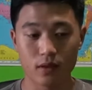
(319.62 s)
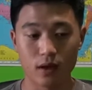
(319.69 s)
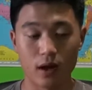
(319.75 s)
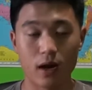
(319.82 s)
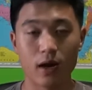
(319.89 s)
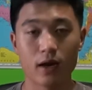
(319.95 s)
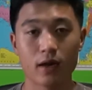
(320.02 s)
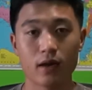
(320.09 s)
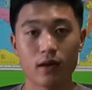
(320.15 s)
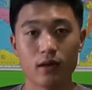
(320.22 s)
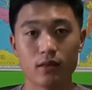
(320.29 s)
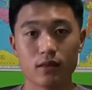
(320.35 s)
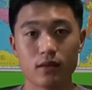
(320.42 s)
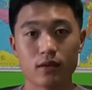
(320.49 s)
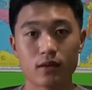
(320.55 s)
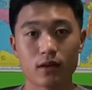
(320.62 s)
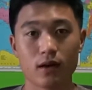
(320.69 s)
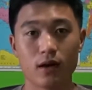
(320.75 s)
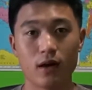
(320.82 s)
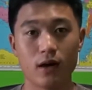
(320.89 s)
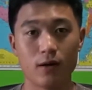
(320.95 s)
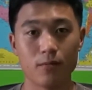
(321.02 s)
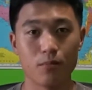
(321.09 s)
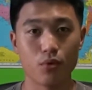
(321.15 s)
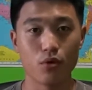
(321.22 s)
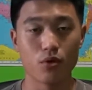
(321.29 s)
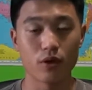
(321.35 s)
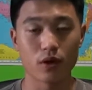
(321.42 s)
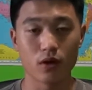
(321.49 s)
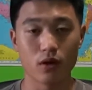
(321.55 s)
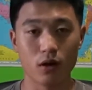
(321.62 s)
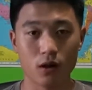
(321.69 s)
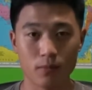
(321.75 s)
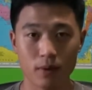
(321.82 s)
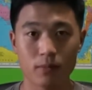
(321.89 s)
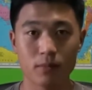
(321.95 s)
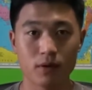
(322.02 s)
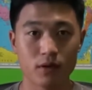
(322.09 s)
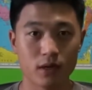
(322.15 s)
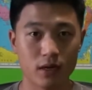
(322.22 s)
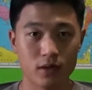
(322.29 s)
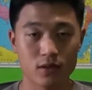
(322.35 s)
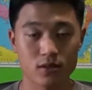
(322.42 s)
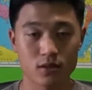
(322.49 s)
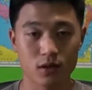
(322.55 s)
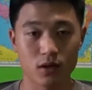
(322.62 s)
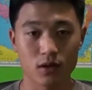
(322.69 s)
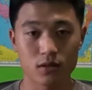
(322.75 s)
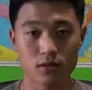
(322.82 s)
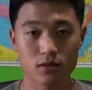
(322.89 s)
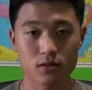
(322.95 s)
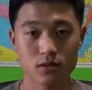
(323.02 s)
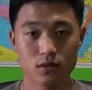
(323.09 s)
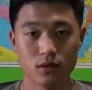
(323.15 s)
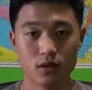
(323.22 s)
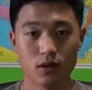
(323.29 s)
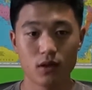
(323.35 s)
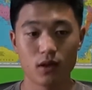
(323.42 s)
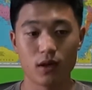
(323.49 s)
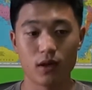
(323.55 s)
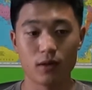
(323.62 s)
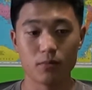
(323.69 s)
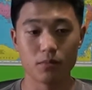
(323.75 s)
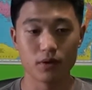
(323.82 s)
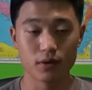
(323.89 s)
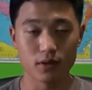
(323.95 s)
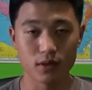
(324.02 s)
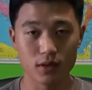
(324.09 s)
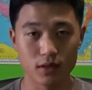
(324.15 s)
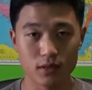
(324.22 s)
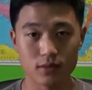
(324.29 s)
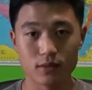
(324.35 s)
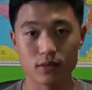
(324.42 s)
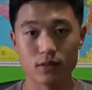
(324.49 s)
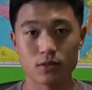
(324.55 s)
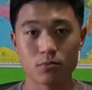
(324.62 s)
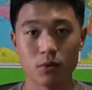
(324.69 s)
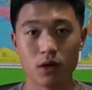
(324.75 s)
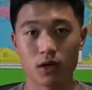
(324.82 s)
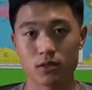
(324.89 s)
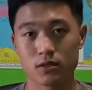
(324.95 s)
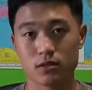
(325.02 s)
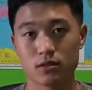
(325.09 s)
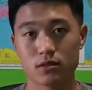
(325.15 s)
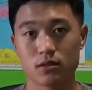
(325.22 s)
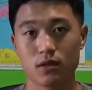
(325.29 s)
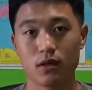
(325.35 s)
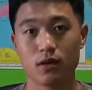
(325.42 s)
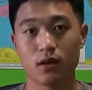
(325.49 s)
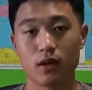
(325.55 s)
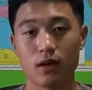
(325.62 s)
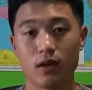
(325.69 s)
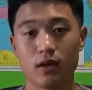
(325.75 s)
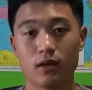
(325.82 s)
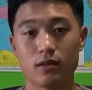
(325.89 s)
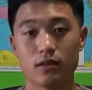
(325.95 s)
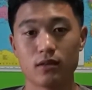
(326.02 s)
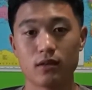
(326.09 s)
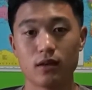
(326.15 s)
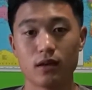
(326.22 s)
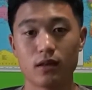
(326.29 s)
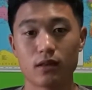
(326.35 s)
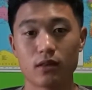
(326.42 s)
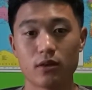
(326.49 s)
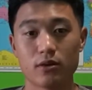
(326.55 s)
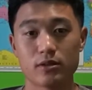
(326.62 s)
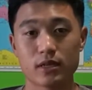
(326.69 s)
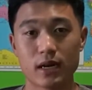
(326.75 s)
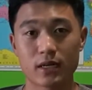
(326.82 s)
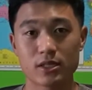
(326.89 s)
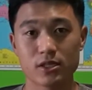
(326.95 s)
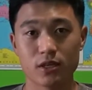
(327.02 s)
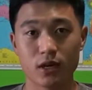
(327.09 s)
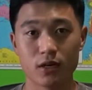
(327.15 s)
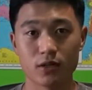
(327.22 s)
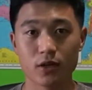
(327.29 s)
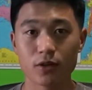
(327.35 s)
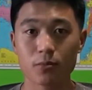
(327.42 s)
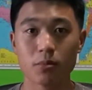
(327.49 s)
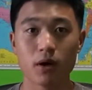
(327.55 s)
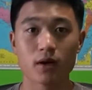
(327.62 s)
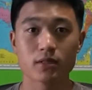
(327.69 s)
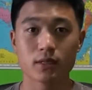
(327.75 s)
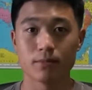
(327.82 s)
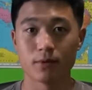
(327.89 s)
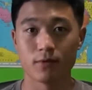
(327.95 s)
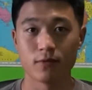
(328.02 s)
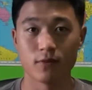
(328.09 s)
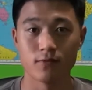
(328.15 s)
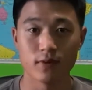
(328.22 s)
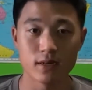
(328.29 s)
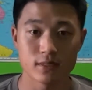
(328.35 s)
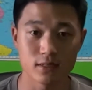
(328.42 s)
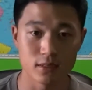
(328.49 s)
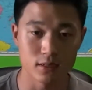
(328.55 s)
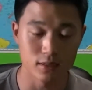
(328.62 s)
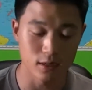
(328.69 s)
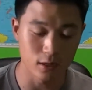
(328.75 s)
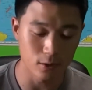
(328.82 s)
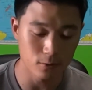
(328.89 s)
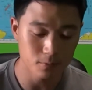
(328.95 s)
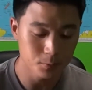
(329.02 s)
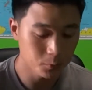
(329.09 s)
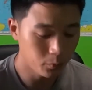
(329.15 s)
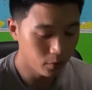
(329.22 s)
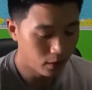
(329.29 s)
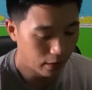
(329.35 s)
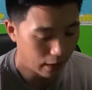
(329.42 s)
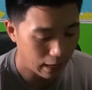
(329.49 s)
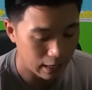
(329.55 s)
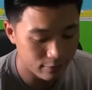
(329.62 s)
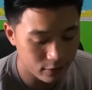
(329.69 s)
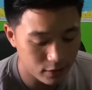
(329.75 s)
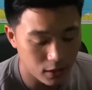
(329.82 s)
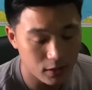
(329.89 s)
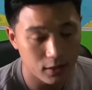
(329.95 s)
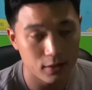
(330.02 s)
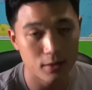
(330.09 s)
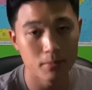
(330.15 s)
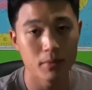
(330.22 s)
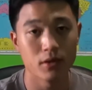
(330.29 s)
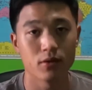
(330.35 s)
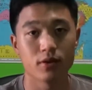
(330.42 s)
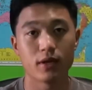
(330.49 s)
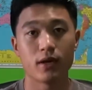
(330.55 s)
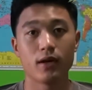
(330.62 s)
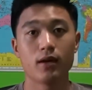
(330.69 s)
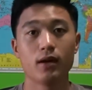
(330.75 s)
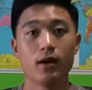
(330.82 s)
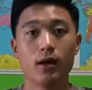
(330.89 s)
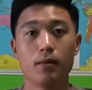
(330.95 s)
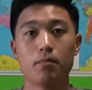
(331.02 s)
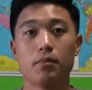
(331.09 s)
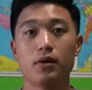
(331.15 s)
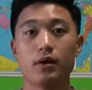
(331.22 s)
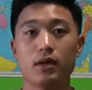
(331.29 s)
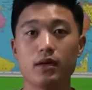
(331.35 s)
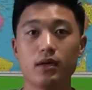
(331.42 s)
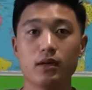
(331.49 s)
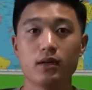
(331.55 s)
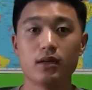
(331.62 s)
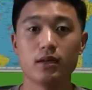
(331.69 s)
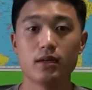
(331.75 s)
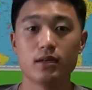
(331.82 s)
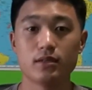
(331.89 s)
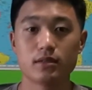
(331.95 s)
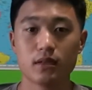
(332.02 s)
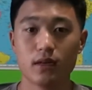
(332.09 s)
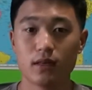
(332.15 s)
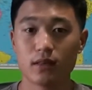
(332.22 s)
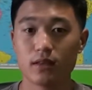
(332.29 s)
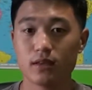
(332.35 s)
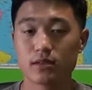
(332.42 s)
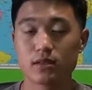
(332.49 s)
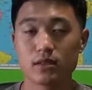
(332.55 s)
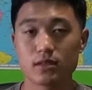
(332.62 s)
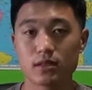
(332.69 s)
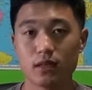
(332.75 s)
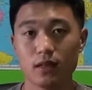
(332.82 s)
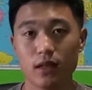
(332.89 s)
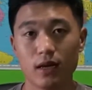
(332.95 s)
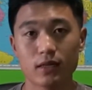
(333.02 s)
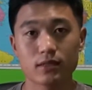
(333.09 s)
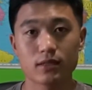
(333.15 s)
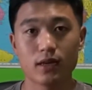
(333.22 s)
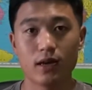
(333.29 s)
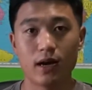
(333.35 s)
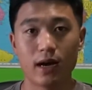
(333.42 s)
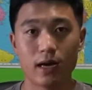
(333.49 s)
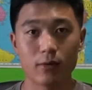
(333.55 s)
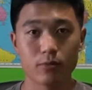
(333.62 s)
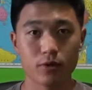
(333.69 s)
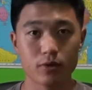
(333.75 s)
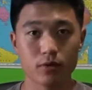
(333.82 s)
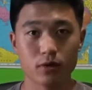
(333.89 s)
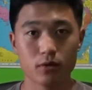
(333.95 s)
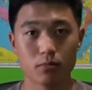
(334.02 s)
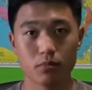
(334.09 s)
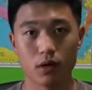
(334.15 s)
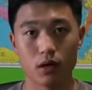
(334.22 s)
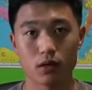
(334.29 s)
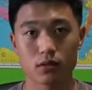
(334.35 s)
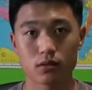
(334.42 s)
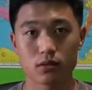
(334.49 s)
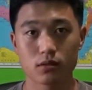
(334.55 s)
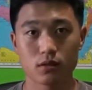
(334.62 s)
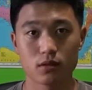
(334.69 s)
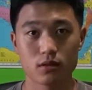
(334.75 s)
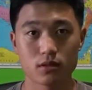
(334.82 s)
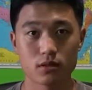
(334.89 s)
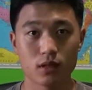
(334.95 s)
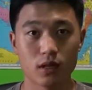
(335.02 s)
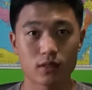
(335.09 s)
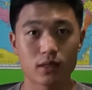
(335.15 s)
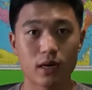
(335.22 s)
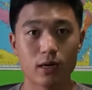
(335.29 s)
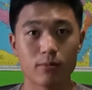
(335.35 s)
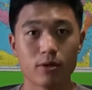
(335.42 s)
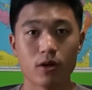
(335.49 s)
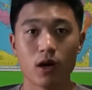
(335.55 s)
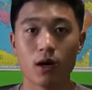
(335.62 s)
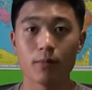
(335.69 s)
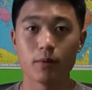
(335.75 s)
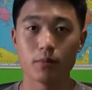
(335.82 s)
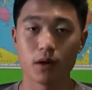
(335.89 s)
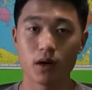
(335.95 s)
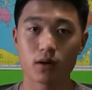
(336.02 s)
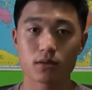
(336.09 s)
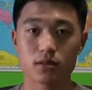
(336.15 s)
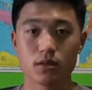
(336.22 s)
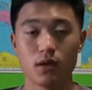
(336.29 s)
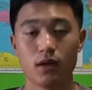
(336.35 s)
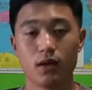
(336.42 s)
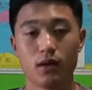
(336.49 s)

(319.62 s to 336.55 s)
I think I'm pulling all my money out of stocks and putting it into these boxes. And there's actually another box I'm investing in now. I haven't got it in the mail yet, but it is this Select Hybrid box, this Select Hybrid Hobby box.